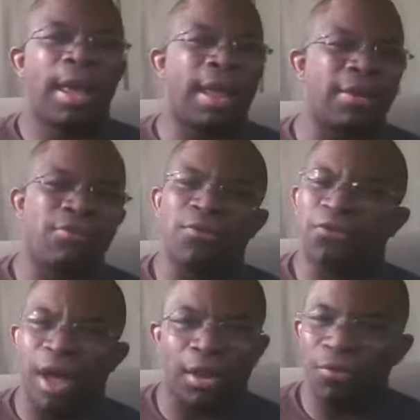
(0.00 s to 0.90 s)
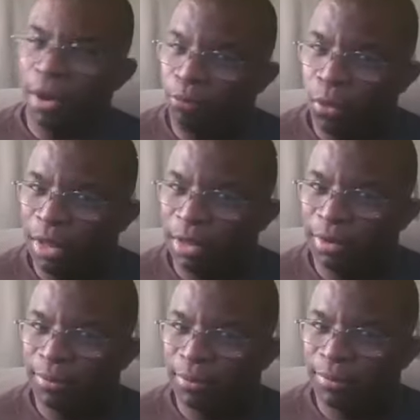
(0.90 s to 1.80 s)
And if you follow up with
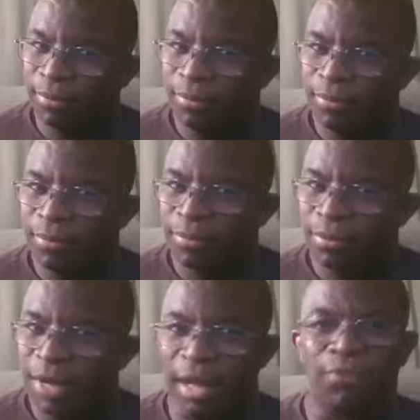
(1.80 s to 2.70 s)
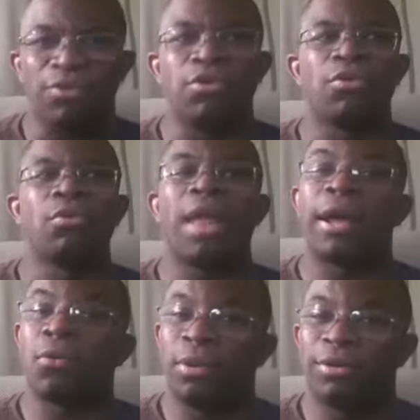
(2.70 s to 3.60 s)
it, and if you do
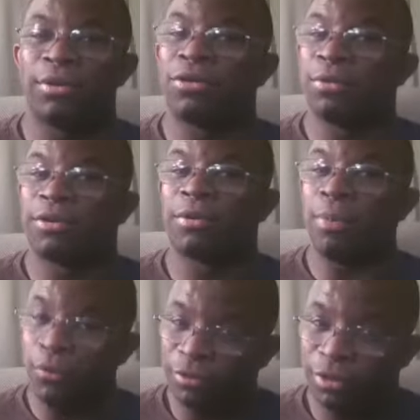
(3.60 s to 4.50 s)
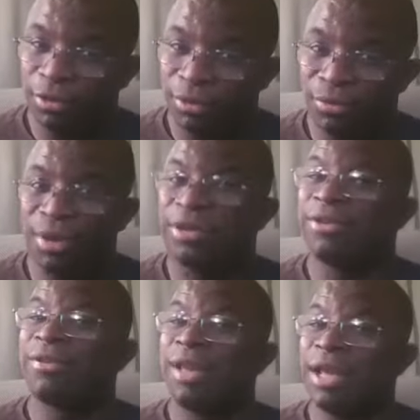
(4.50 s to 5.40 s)
like a researcher is supposed to do, which is
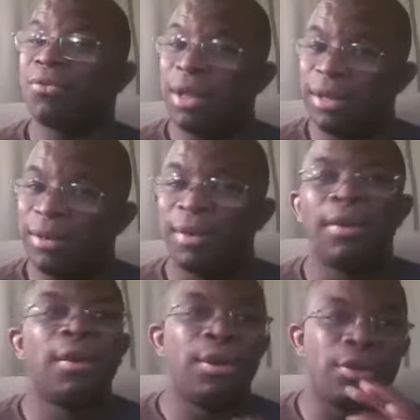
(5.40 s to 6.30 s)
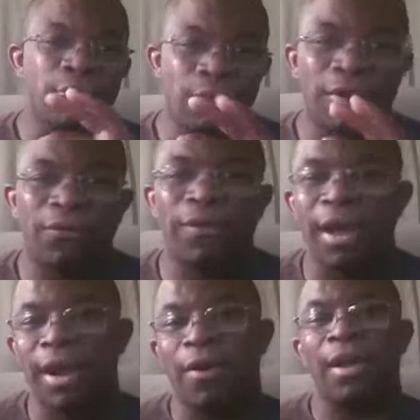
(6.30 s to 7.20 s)
dig with it, you can
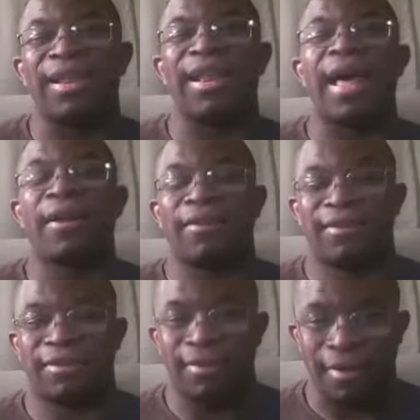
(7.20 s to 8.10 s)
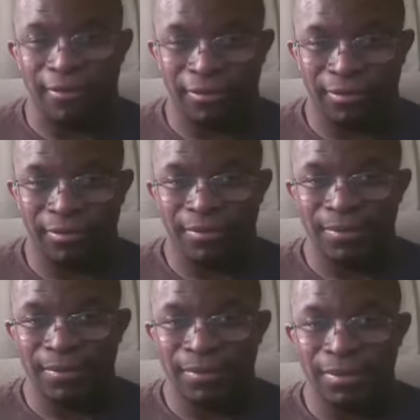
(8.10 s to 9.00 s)
find out a lot of stuff.
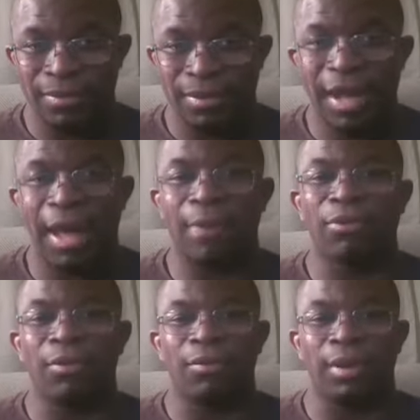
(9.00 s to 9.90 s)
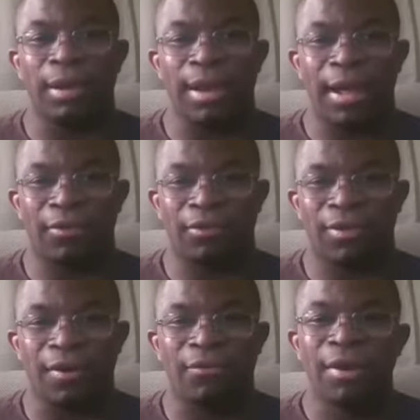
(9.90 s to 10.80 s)
Absolutely a lot of
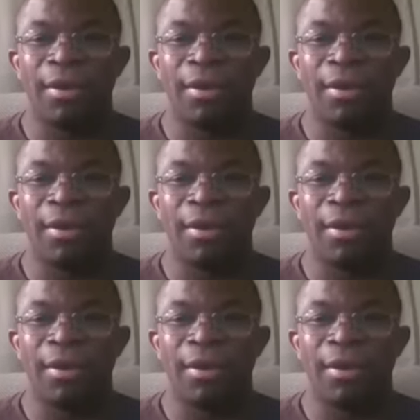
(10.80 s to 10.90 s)
stuff.